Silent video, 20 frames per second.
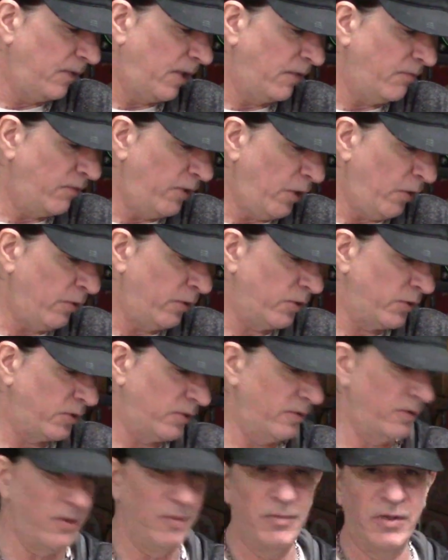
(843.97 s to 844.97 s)

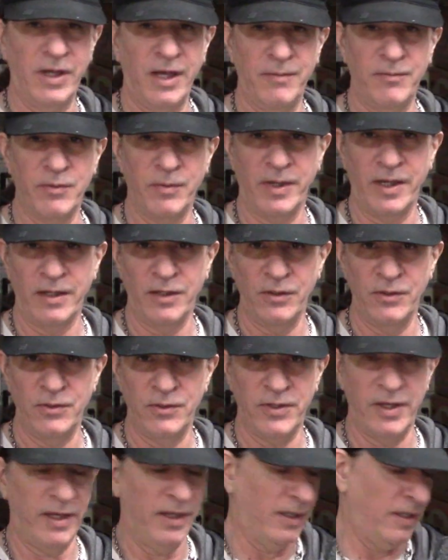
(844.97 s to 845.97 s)
noticed sometimes when I use
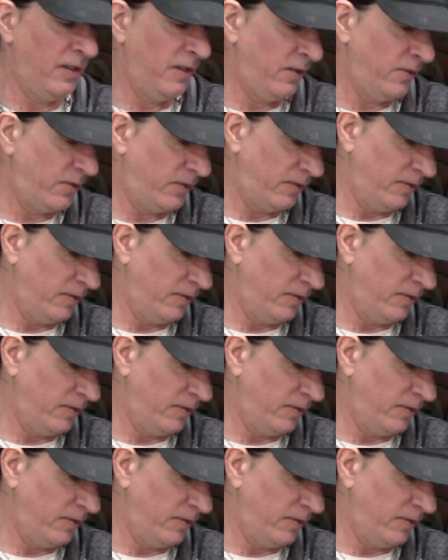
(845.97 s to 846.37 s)
that yeast,